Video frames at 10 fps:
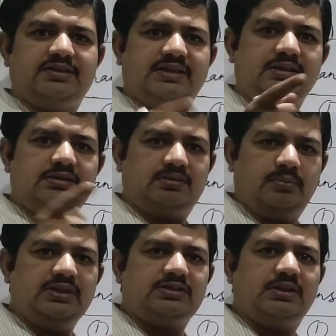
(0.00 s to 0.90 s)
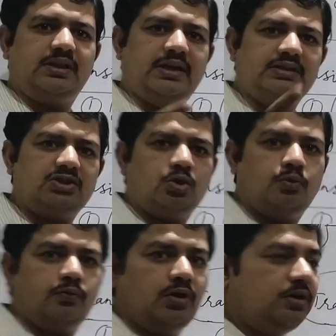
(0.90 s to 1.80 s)
the sense, means the answer
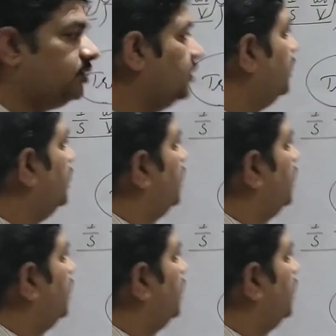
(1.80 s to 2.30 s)
of what